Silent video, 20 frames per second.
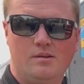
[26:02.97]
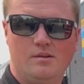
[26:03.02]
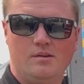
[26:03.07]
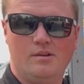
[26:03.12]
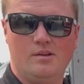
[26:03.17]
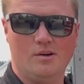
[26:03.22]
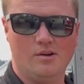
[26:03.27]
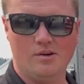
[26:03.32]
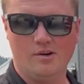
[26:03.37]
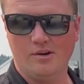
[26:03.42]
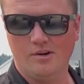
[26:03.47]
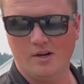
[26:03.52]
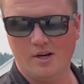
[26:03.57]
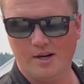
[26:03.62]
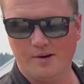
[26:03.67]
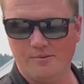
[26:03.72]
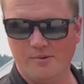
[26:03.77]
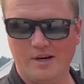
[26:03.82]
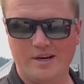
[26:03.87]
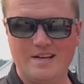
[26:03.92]
you're
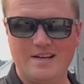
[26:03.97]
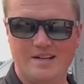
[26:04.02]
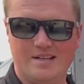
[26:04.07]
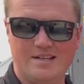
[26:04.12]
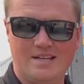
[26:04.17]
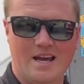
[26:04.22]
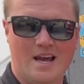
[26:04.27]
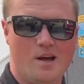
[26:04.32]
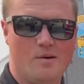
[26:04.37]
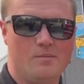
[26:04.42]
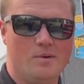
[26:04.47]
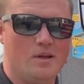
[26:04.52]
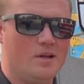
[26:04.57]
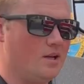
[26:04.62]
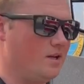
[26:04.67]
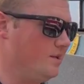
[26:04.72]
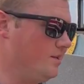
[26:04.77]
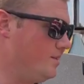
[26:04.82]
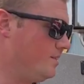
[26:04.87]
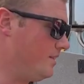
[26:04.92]
not running it down,
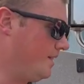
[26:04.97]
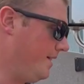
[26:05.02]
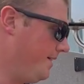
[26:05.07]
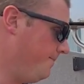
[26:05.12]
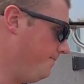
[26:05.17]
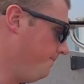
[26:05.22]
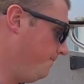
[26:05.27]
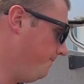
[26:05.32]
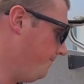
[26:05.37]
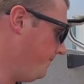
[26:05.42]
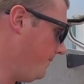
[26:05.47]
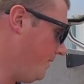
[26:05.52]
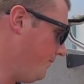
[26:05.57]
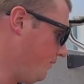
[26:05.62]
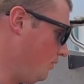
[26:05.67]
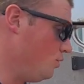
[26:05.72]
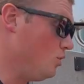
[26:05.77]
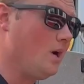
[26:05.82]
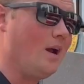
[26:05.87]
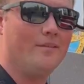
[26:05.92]
because if
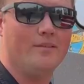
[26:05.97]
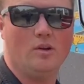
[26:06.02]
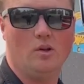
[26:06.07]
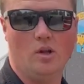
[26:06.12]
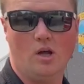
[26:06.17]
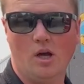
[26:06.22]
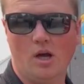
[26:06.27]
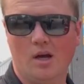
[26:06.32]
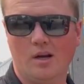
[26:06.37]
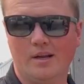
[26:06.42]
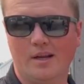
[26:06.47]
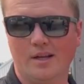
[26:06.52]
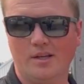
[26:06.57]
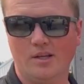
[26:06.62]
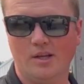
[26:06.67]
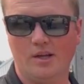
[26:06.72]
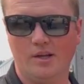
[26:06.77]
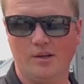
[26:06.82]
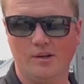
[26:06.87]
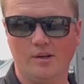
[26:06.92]
you're driving along and
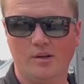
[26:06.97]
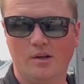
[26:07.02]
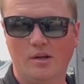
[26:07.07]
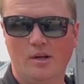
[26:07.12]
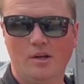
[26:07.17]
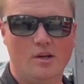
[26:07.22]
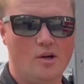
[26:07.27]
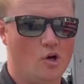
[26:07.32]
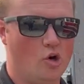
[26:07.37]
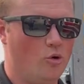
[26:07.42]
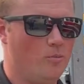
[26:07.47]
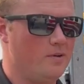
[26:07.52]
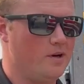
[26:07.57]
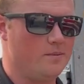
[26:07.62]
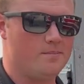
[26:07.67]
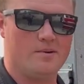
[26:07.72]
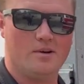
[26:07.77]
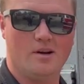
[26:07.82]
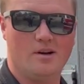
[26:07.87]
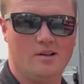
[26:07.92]
you open
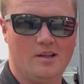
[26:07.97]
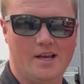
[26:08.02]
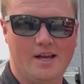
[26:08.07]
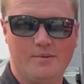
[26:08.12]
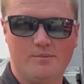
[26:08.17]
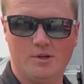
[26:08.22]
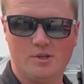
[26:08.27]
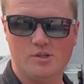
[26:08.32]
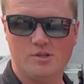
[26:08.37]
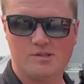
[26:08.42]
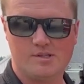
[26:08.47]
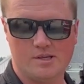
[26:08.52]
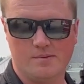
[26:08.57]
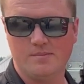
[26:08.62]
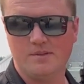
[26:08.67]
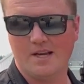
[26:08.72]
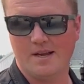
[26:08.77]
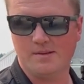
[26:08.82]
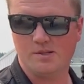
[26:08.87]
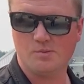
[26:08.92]
up an airline, which
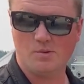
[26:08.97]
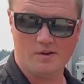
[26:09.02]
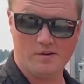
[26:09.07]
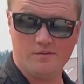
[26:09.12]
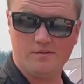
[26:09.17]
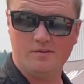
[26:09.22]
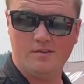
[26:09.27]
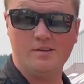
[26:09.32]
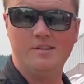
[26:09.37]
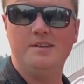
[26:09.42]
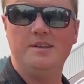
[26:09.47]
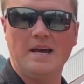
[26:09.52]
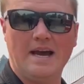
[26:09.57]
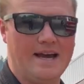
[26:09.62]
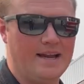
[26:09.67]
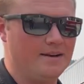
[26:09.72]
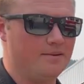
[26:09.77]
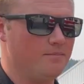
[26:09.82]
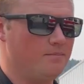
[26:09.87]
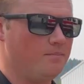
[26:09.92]
sometimes we've
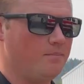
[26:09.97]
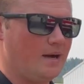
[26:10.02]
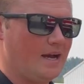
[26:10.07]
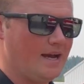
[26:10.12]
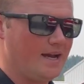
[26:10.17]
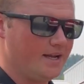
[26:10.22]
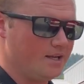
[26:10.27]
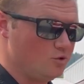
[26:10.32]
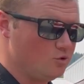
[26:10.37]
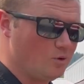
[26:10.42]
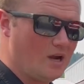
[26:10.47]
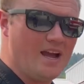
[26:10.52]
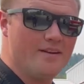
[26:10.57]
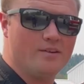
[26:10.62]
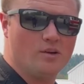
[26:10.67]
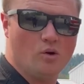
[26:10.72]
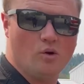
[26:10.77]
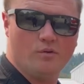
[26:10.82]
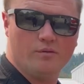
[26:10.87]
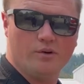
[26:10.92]
done by
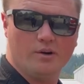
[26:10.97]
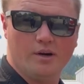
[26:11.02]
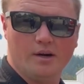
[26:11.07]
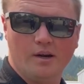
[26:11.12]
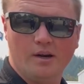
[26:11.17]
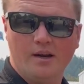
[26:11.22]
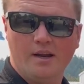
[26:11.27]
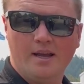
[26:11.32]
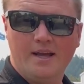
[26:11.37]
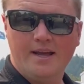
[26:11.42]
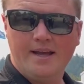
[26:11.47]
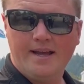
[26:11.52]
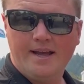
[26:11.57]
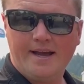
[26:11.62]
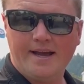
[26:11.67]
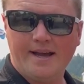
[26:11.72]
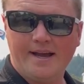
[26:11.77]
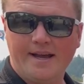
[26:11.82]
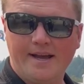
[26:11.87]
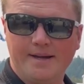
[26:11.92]
driving over
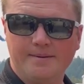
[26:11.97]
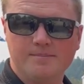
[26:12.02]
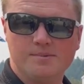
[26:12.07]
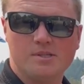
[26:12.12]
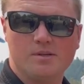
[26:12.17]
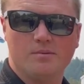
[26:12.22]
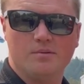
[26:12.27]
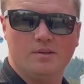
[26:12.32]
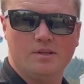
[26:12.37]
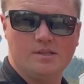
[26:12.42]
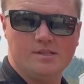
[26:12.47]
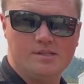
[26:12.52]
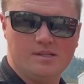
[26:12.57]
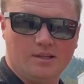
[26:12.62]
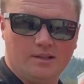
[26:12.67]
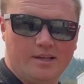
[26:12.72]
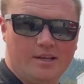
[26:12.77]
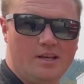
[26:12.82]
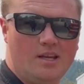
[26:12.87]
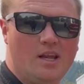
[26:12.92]
some of these
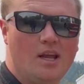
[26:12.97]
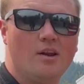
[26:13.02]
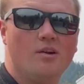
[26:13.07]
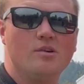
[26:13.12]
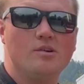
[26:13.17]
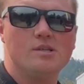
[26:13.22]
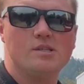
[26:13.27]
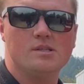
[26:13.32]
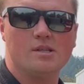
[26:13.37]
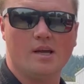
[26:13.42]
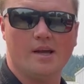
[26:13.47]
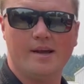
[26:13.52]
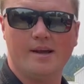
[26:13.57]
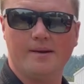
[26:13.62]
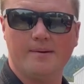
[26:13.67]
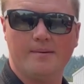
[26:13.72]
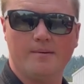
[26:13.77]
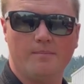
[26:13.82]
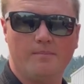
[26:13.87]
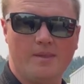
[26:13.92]
delineators
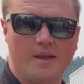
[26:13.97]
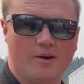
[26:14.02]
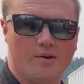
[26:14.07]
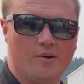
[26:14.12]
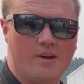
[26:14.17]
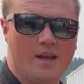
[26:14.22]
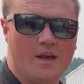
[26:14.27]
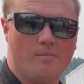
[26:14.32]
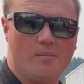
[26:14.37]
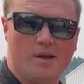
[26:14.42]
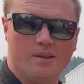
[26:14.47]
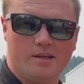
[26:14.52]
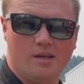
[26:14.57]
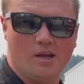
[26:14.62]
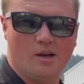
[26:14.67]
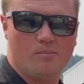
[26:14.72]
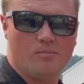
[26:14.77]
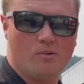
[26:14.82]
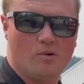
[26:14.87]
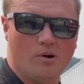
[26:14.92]
that are down by the
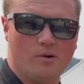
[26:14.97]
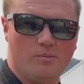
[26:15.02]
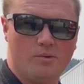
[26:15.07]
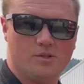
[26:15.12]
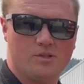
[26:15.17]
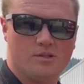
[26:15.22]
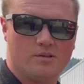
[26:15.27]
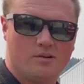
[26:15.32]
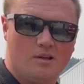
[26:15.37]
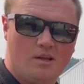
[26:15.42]
airport, which